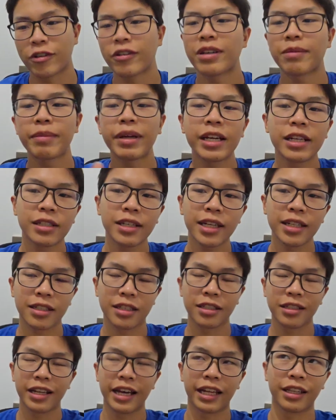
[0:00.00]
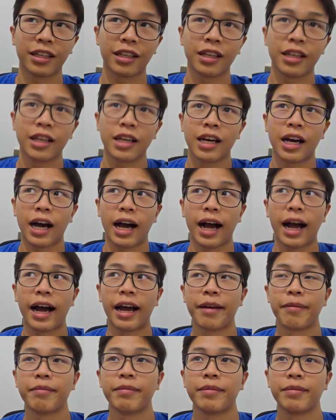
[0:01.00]
So it makes sense that
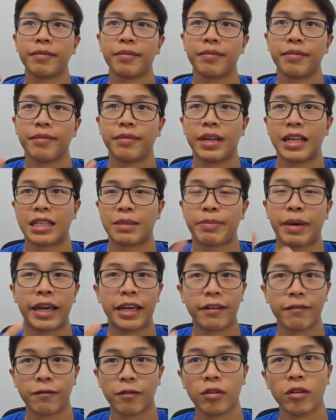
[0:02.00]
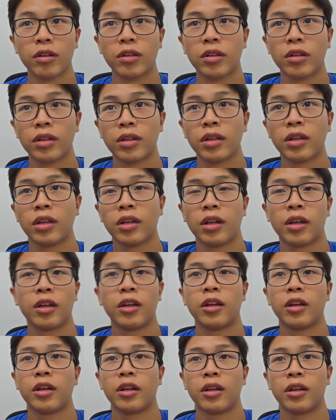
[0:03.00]
it's painful,
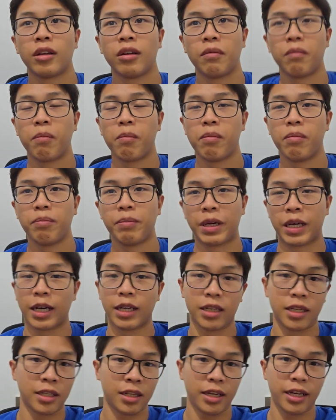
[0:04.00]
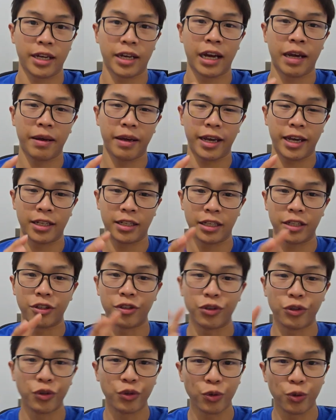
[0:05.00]
because it's
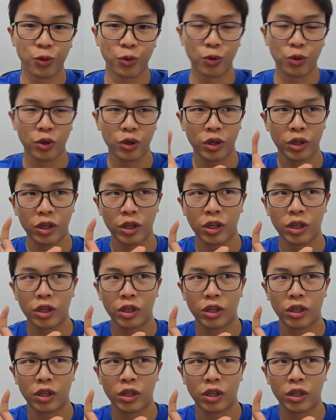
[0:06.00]
a new